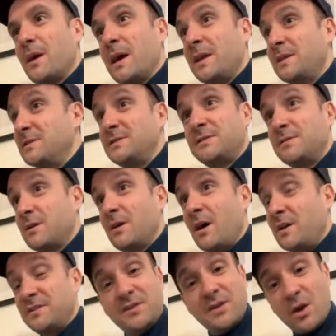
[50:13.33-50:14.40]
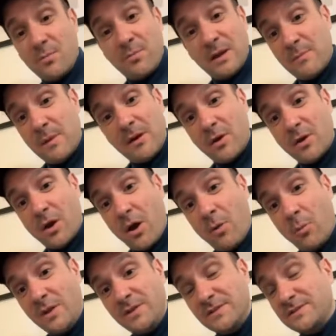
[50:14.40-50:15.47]
I didn't go and play Mario
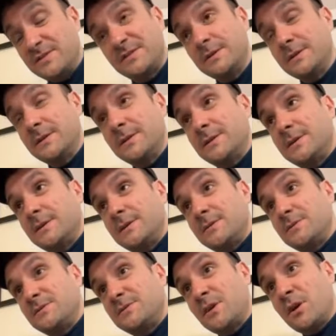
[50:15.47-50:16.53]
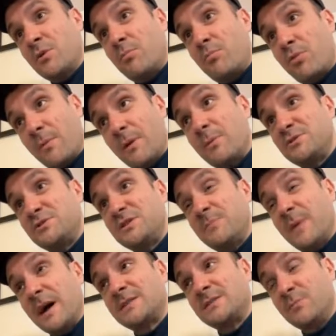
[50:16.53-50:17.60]
Kart once. So probably when she's
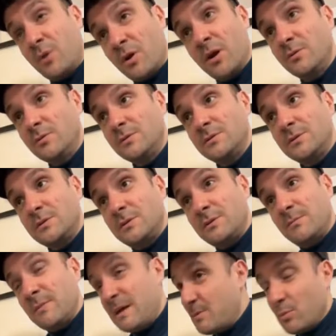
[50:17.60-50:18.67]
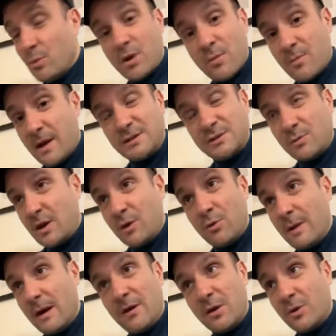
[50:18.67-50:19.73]
back tomorrow, maybe we'll go back to our
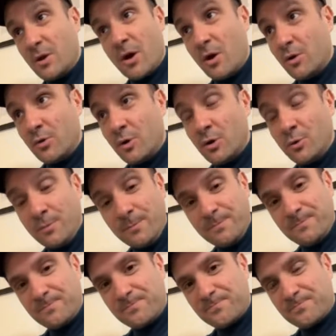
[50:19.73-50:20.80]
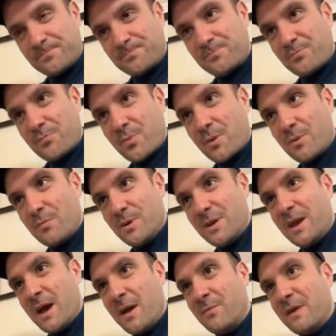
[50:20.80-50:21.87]
little Mario Kart crew. But
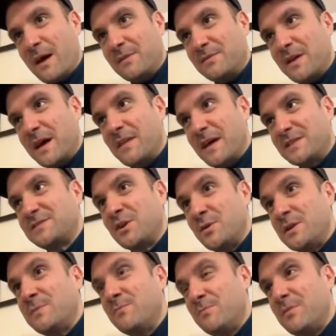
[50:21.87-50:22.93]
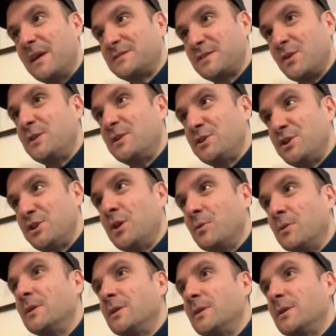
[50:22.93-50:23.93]
yeah, that's only new.